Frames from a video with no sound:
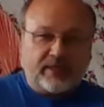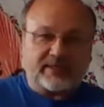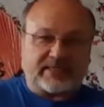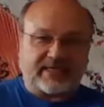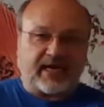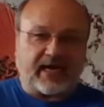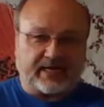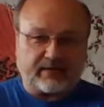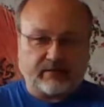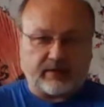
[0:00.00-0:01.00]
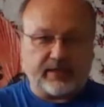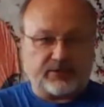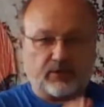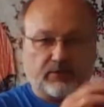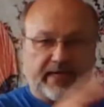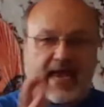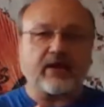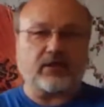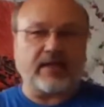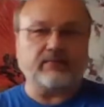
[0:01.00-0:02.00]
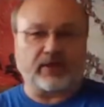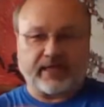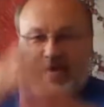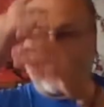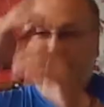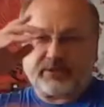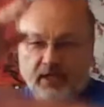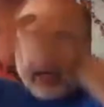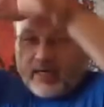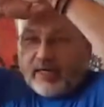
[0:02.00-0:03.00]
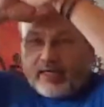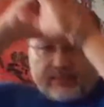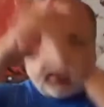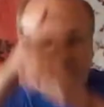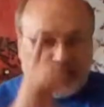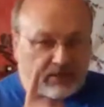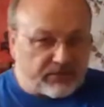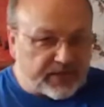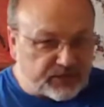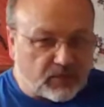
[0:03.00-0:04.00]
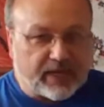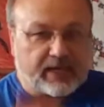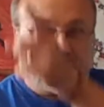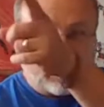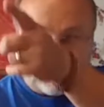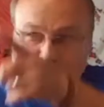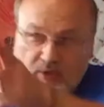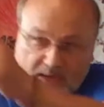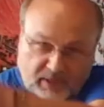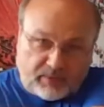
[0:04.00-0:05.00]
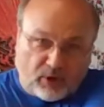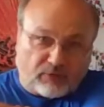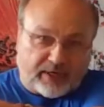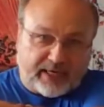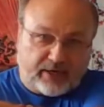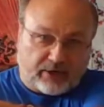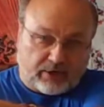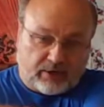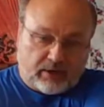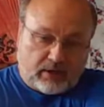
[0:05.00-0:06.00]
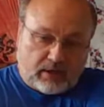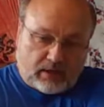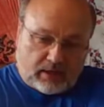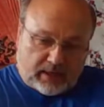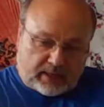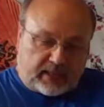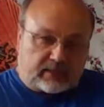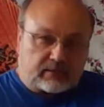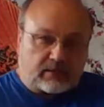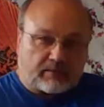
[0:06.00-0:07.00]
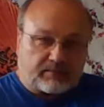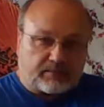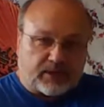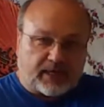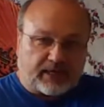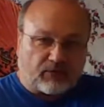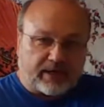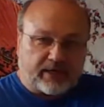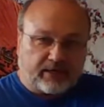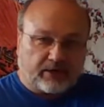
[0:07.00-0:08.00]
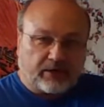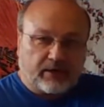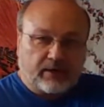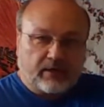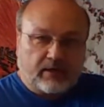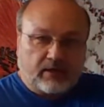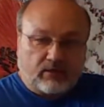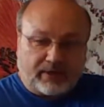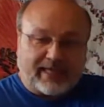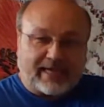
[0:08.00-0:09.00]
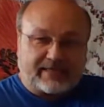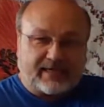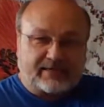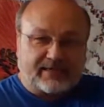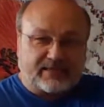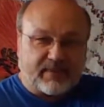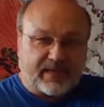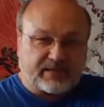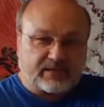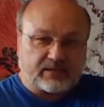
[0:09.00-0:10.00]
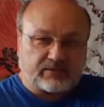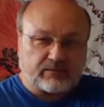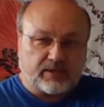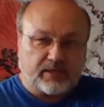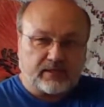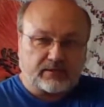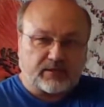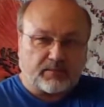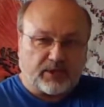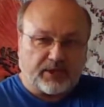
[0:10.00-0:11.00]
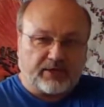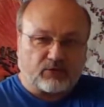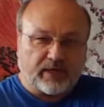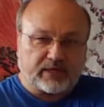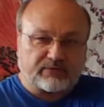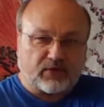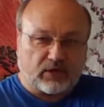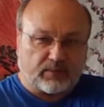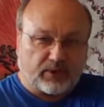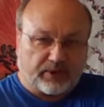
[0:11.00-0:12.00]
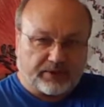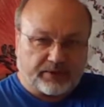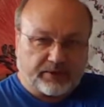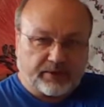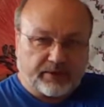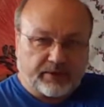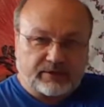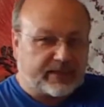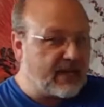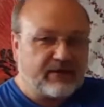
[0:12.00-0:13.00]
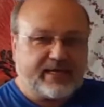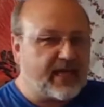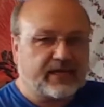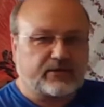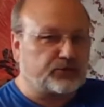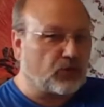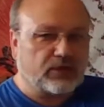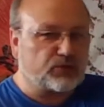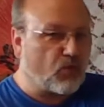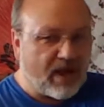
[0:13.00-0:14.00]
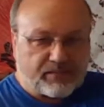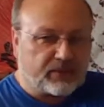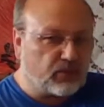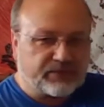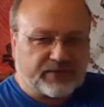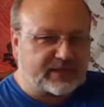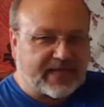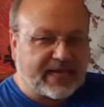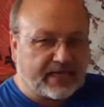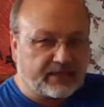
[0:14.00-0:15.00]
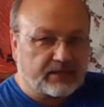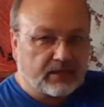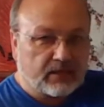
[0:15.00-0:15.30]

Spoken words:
this is cut, right? So the angle I'm looking at is he comes in here this way. So I'm going to be over here and I'm cutting right here. What that does is makes the stability of the wrist fall apart. So now he can't control his weapon with this hand.